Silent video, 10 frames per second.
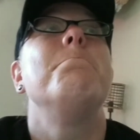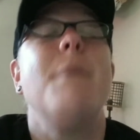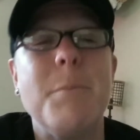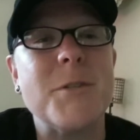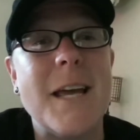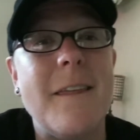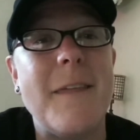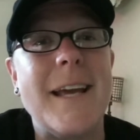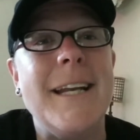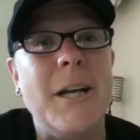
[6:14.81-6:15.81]
people say that
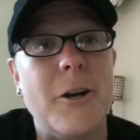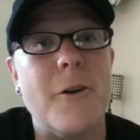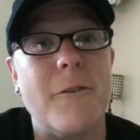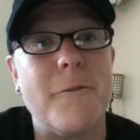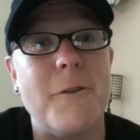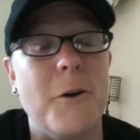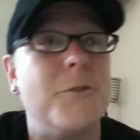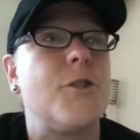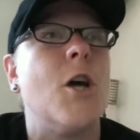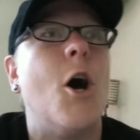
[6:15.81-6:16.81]
they can hear it over the
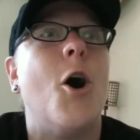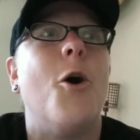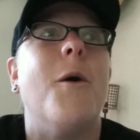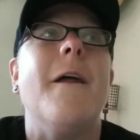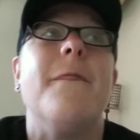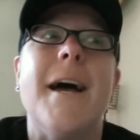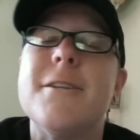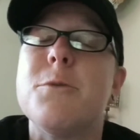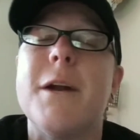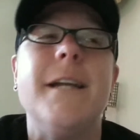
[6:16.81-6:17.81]
phone. So
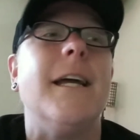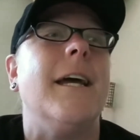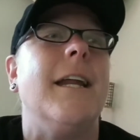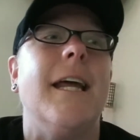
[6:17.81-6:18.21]
that's what I did.